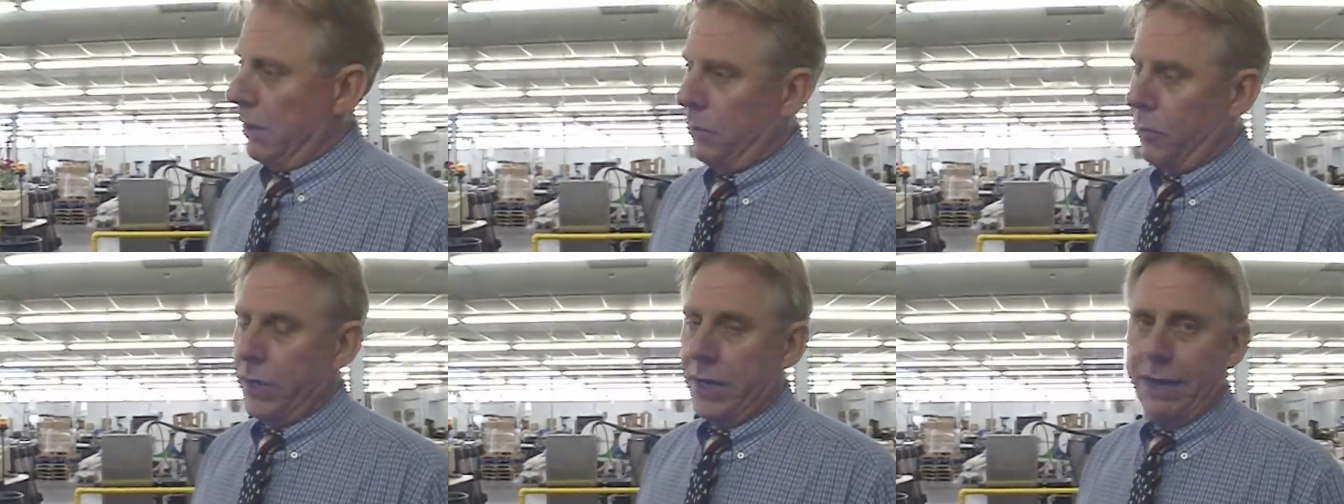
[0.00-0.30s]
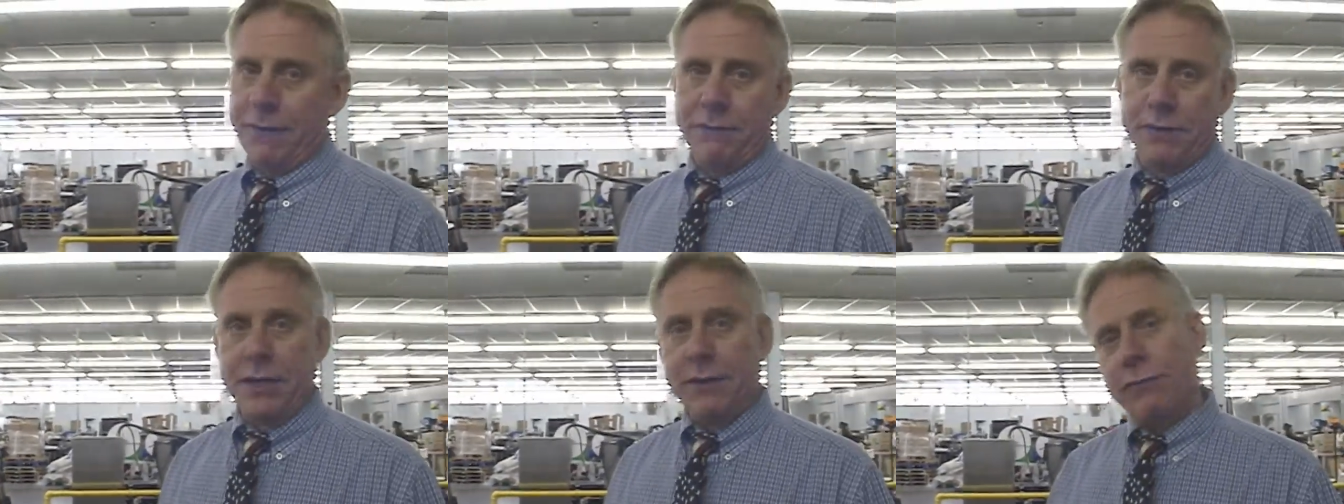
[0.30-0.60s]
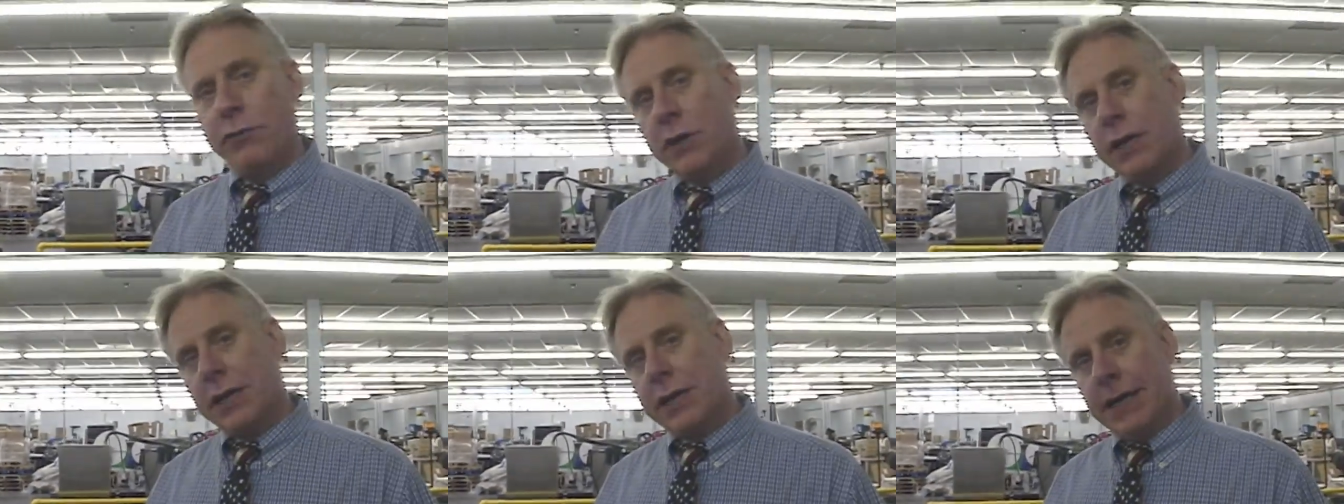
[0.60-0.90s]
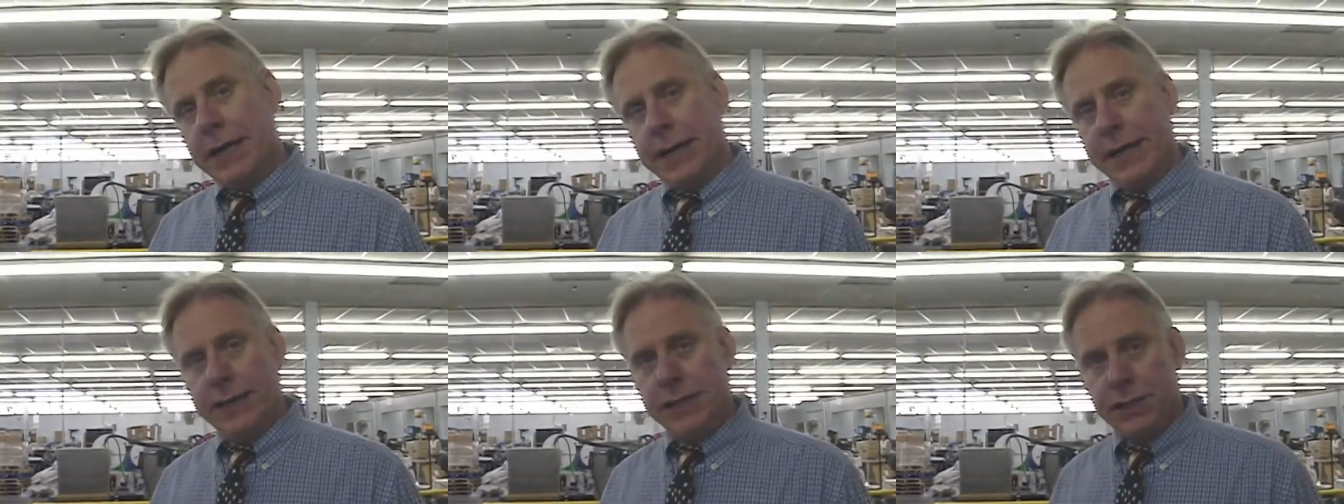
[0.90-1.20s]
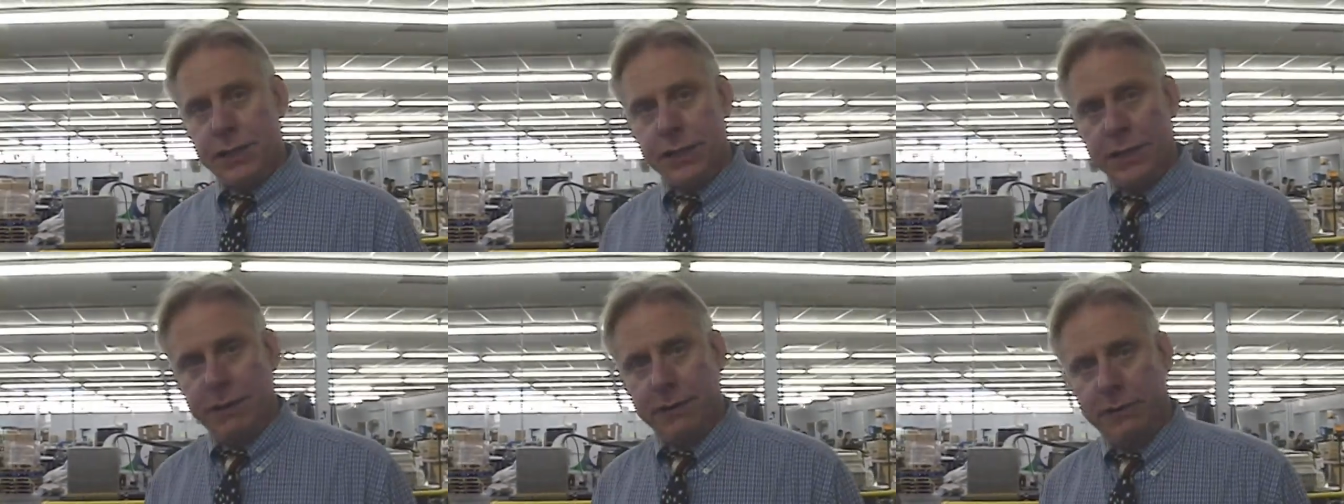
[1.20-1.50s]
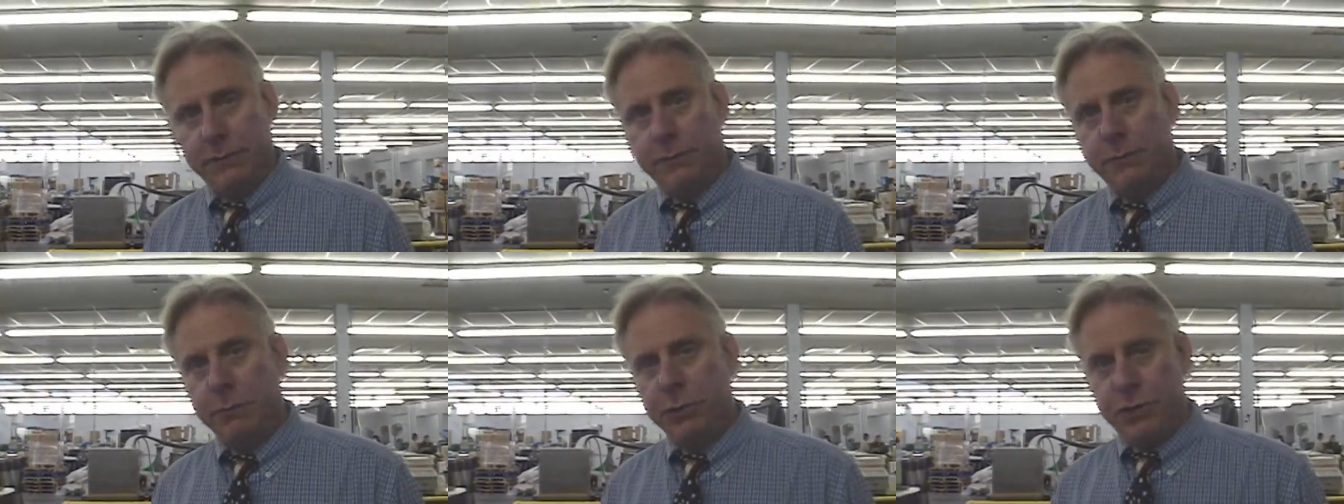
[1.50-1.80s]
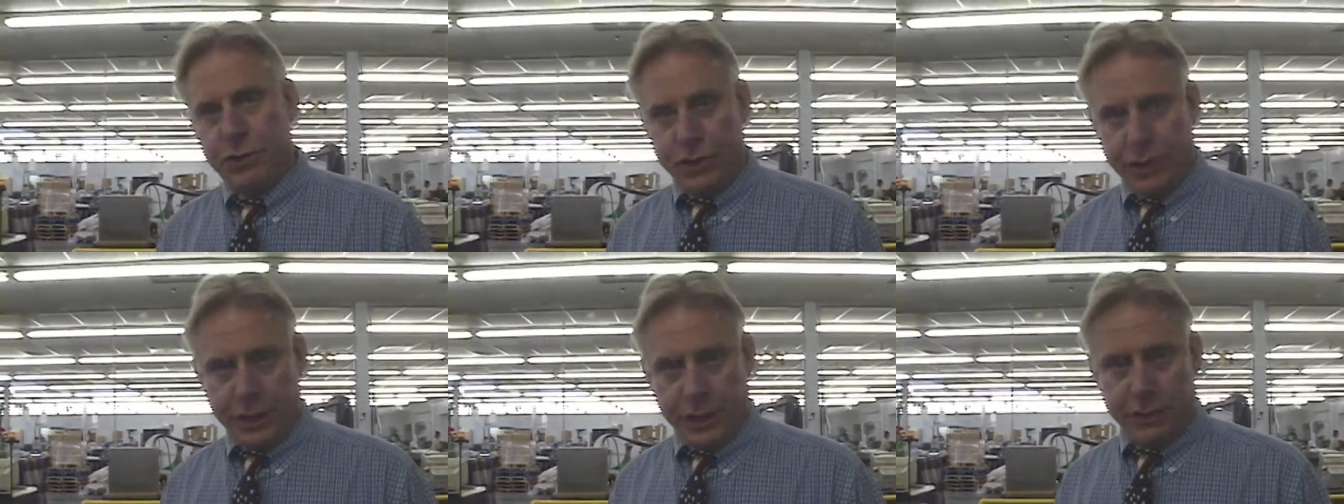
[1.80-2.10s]
We have different kinds of
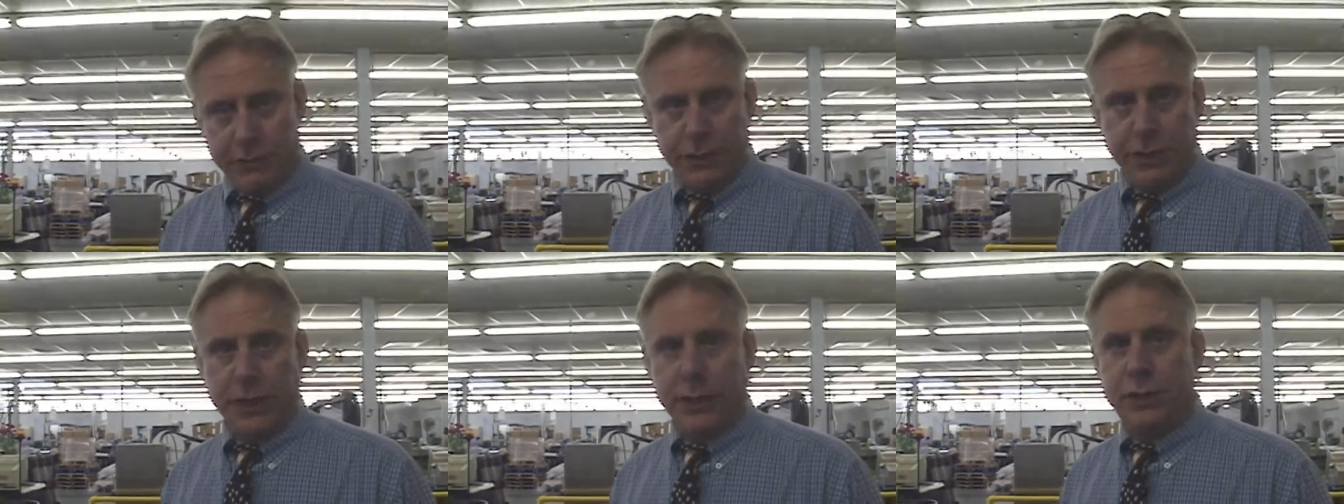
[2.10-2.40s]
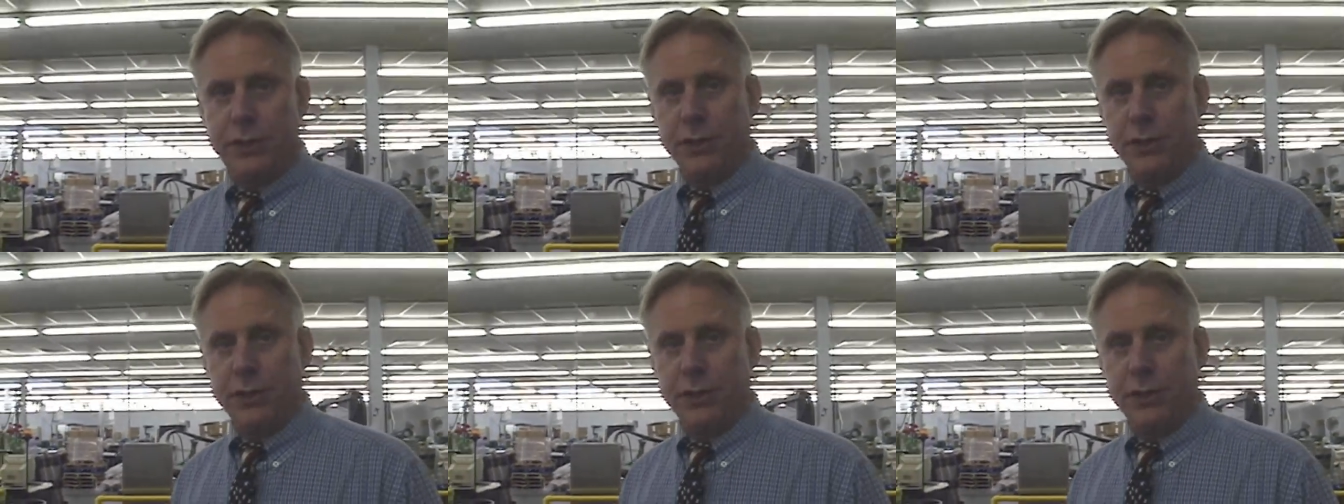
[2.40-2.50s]
machinery